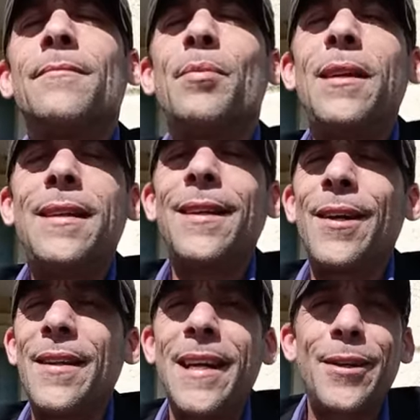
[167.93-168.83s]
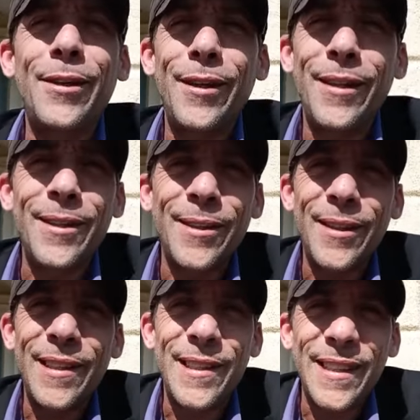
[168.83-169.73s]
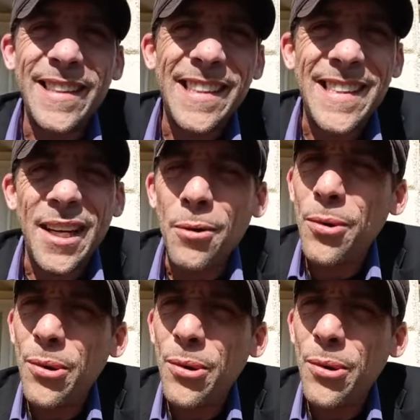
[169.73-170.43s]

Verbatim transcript: Breathe in all that good, good, goodness, and...